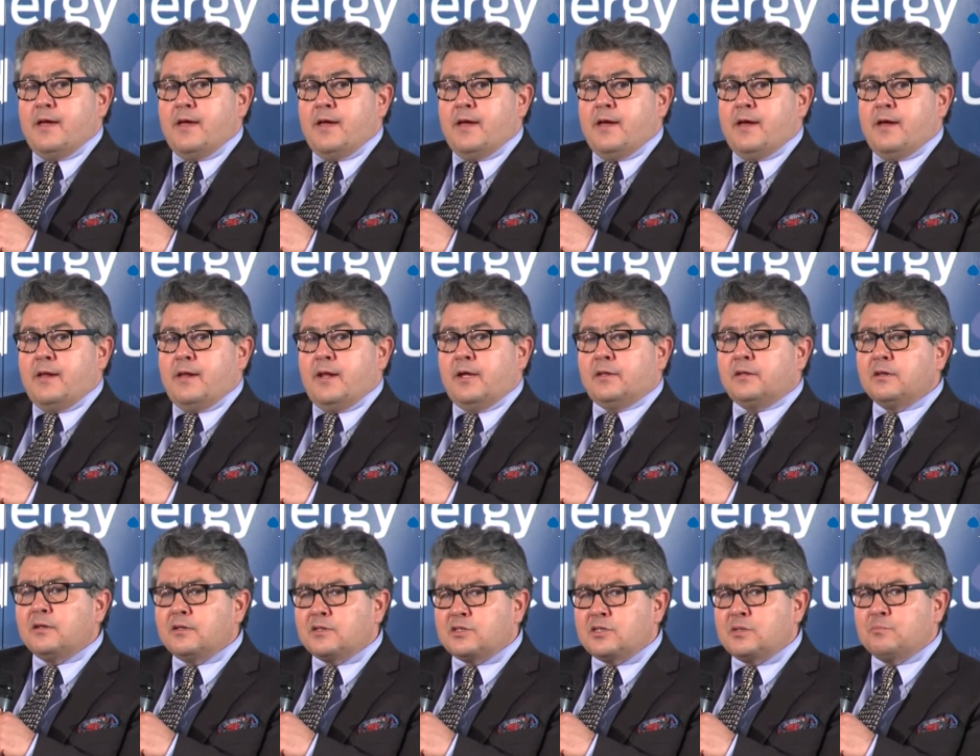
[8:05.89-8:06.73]
and I
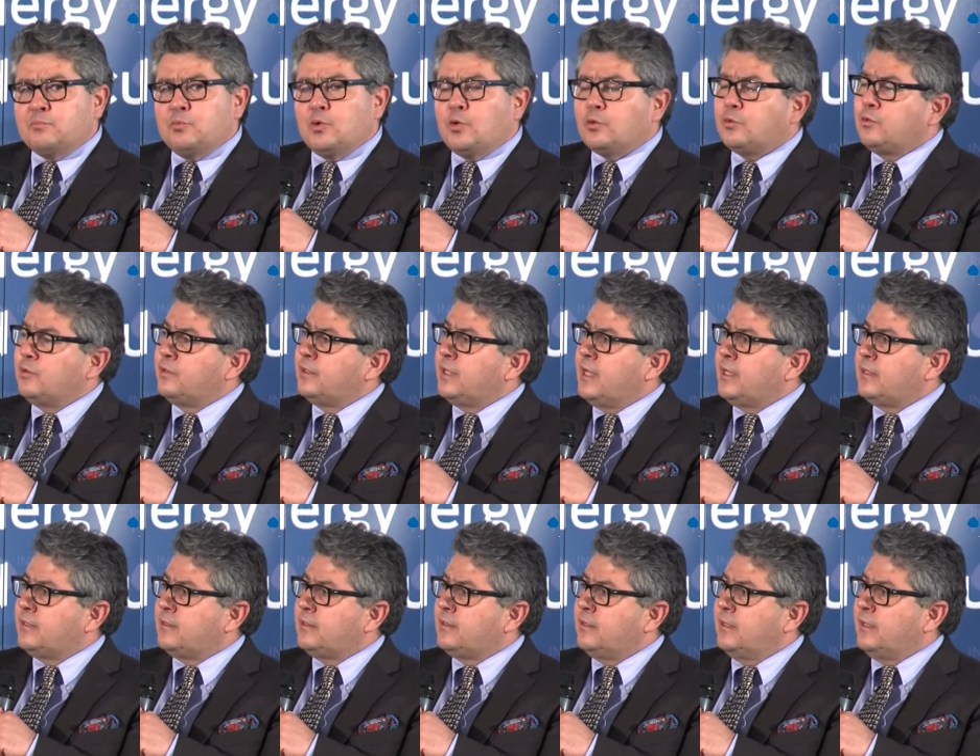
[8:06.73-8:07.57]
think it's important
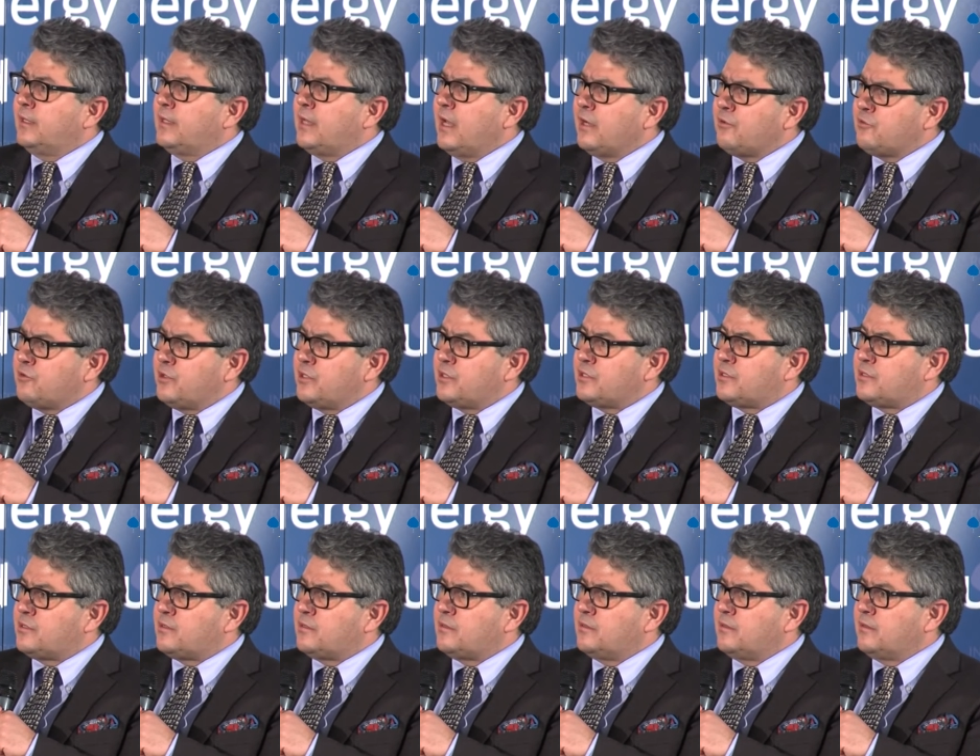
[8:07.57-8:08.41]
that the
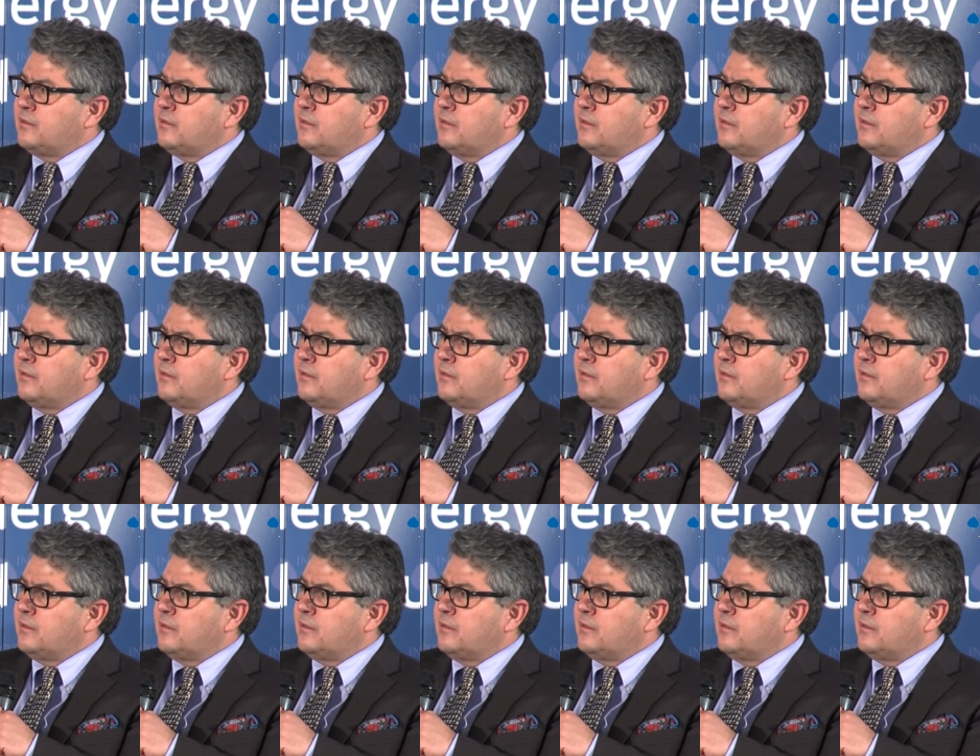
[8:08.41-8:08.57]
countries,